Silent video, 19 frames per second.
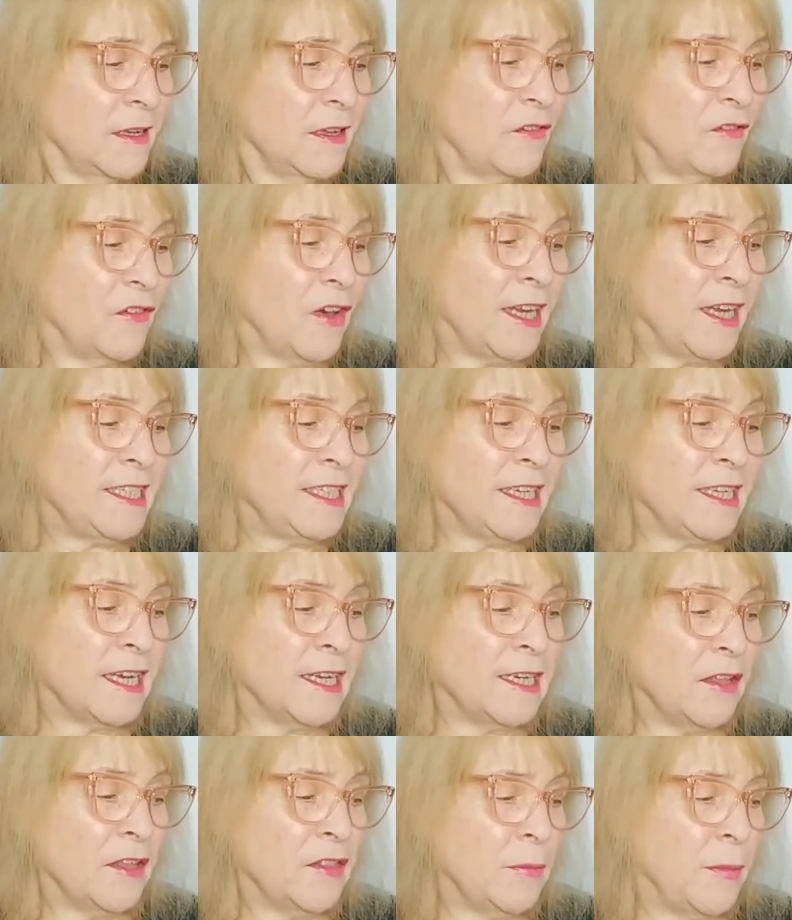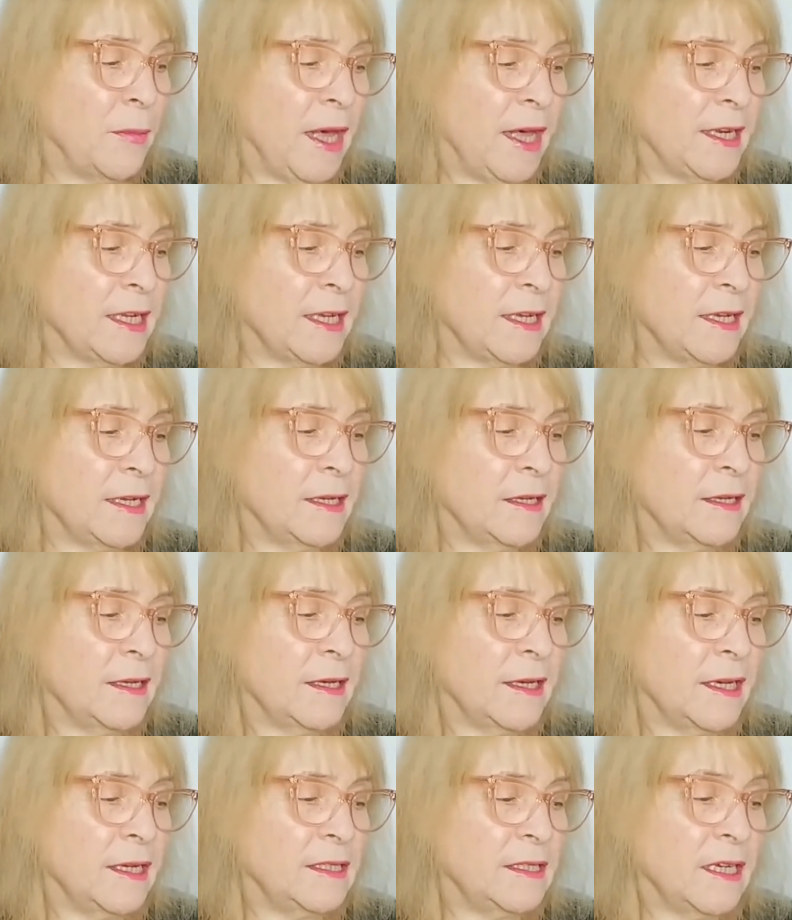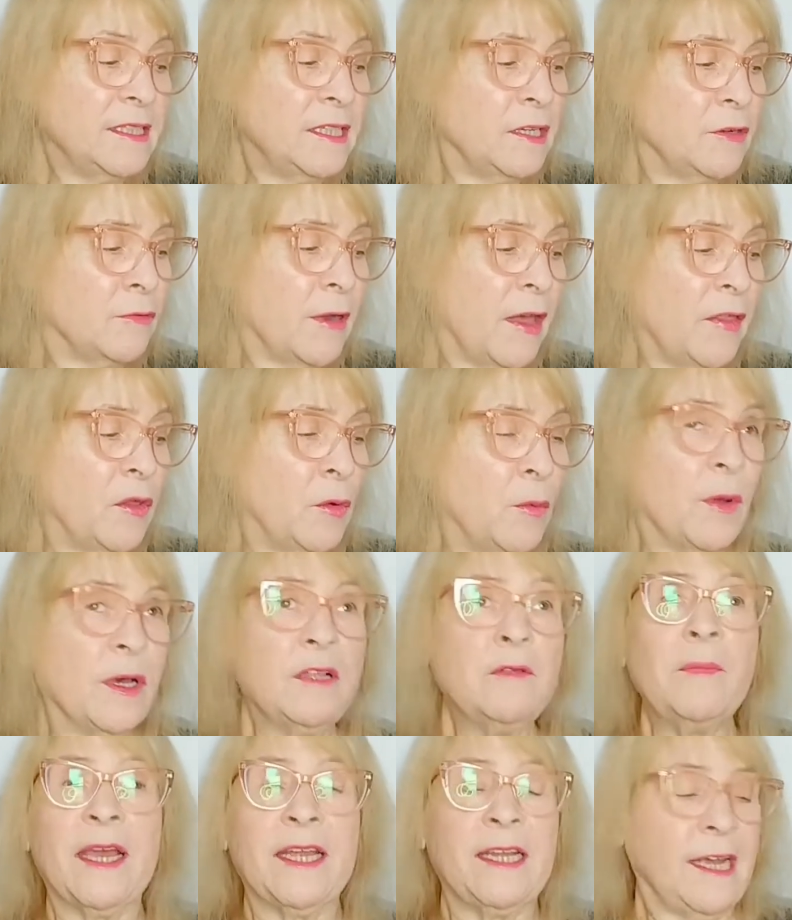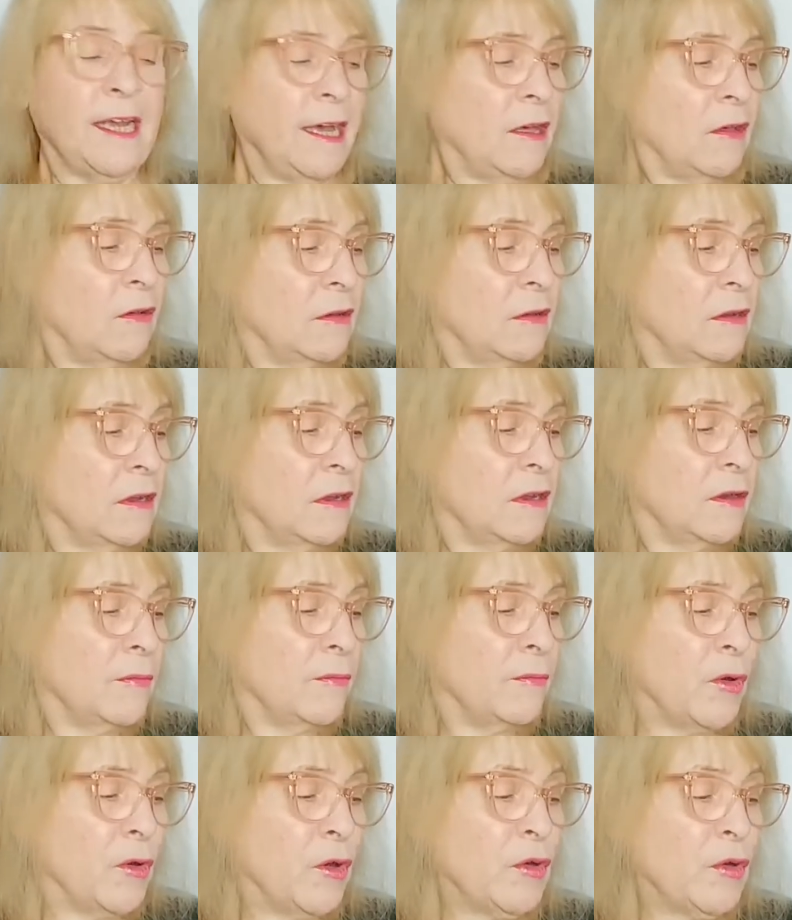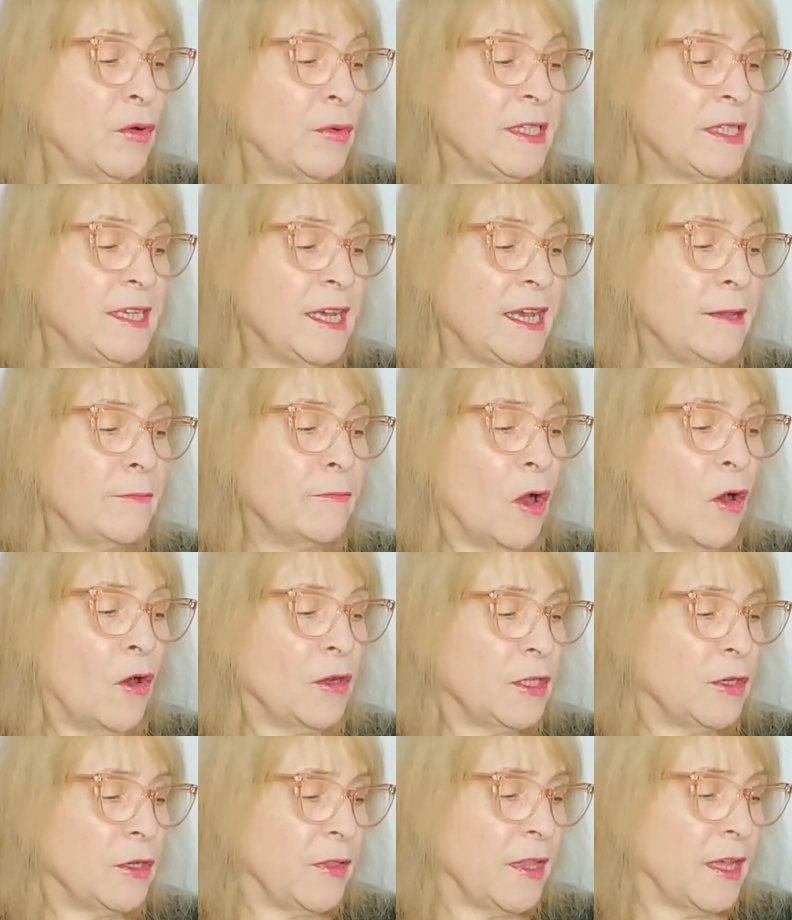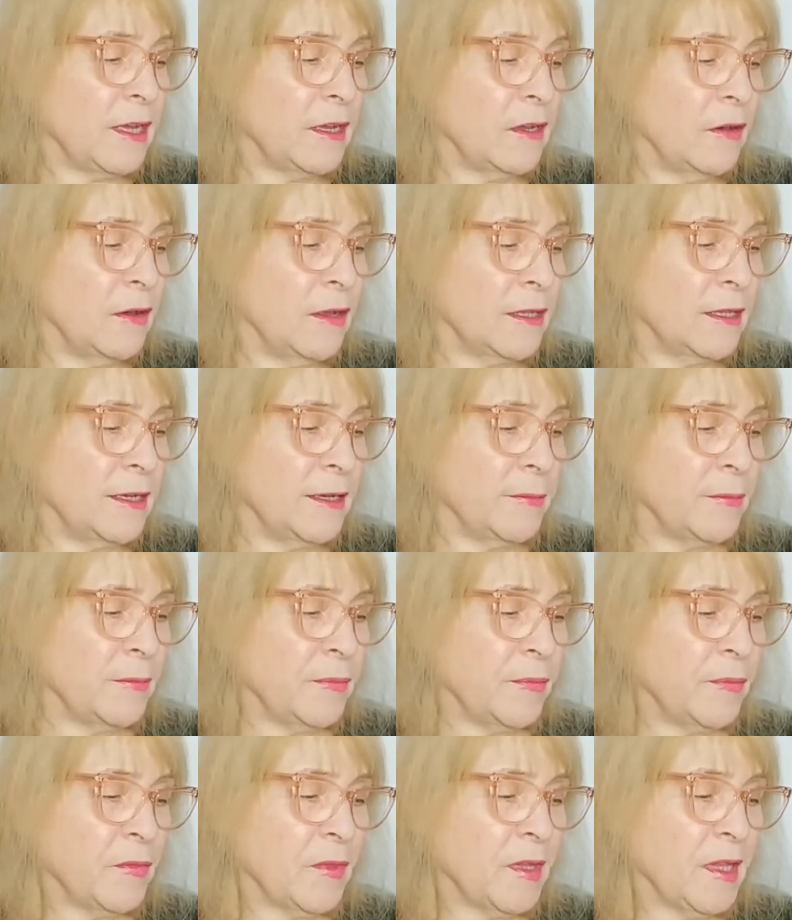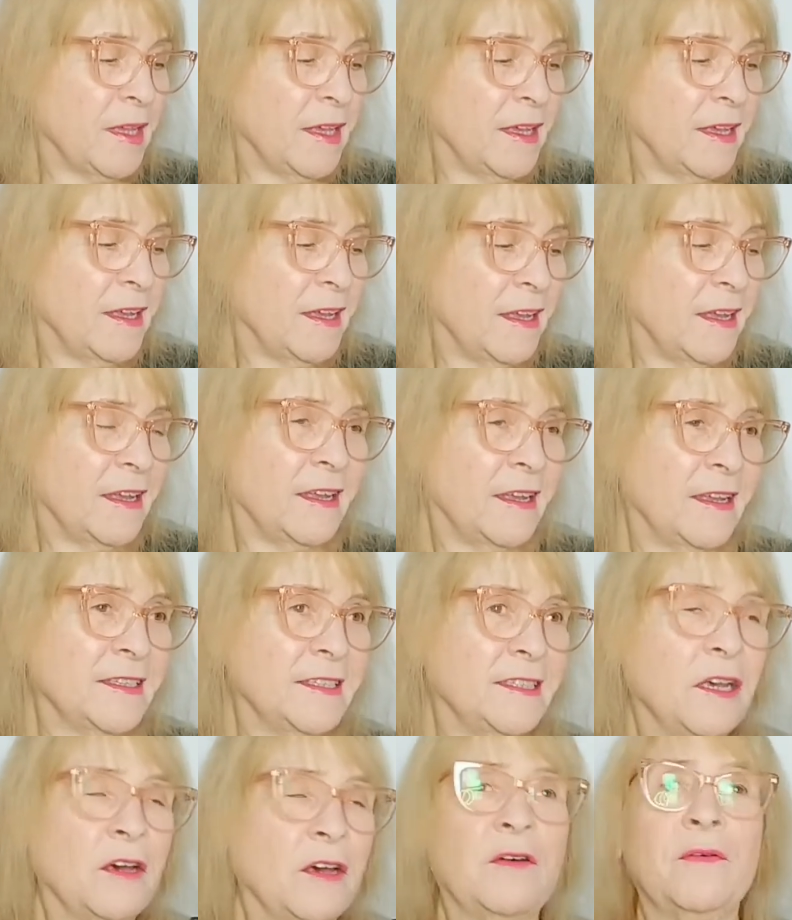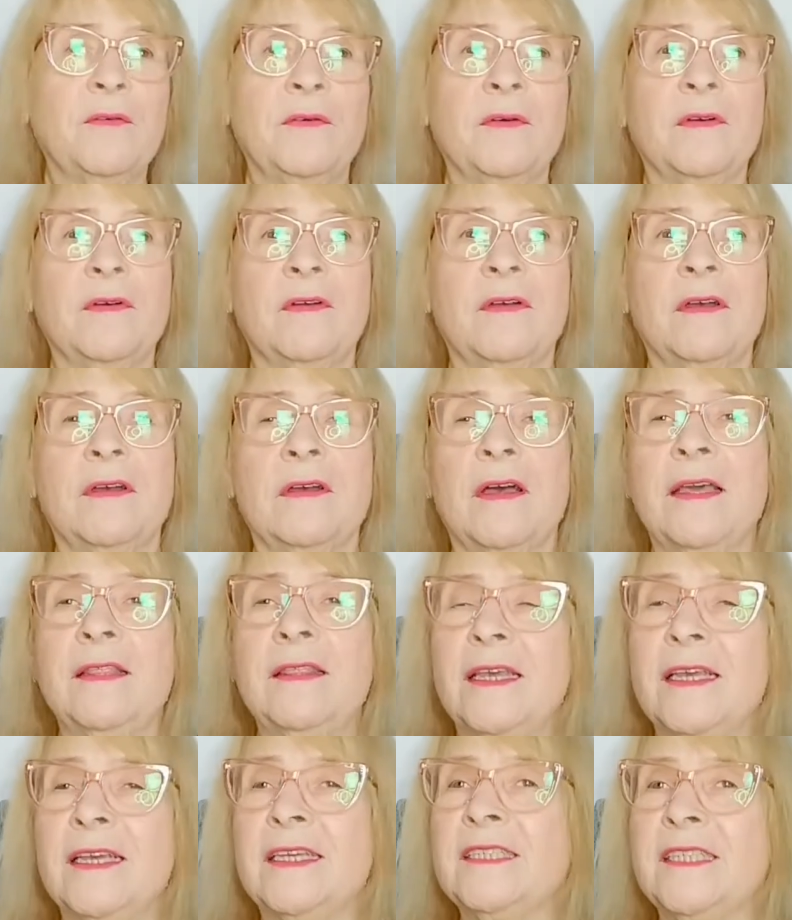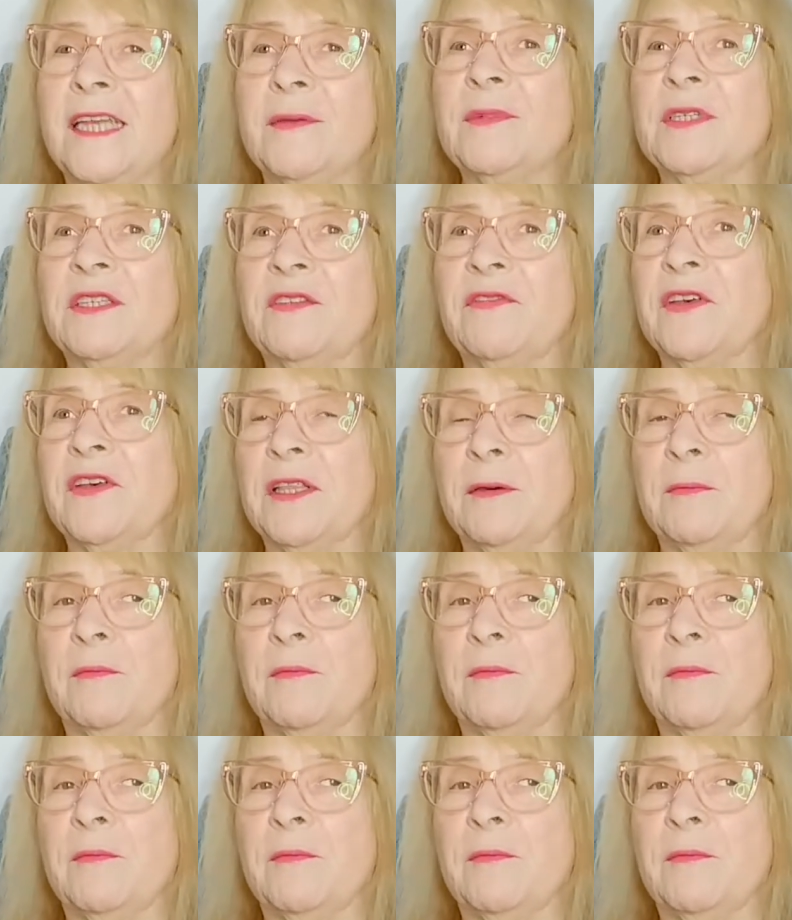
finding another body. He does it rather well by now. Murder-a-day Marlowe, they call him. So I think his name is Philip